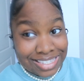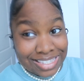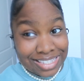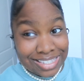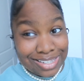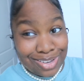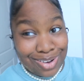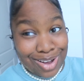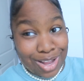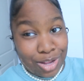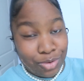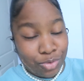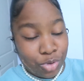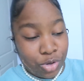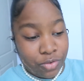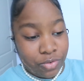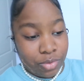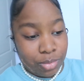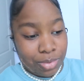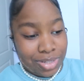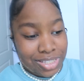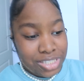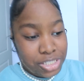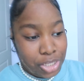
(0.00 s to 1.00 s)
So I don't know if I'm
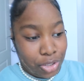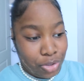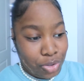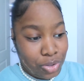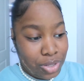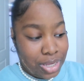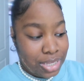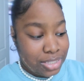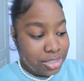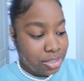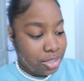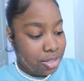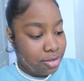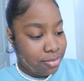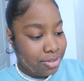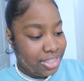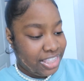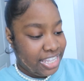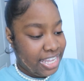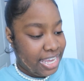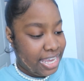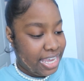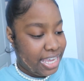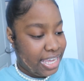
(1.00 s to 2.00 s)
going to take you guys along with
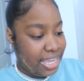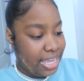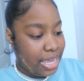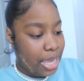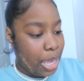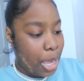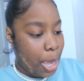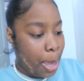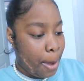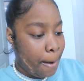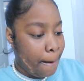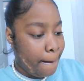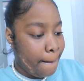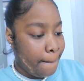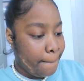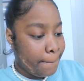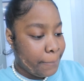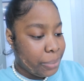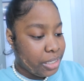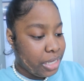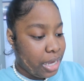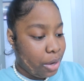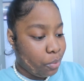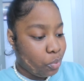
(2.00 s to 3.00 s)
that.
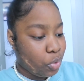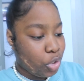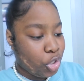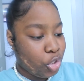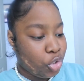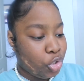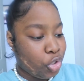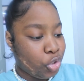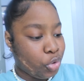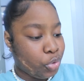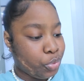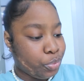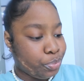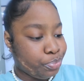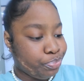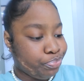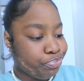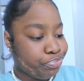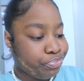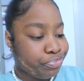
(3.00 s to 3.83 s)
But I really do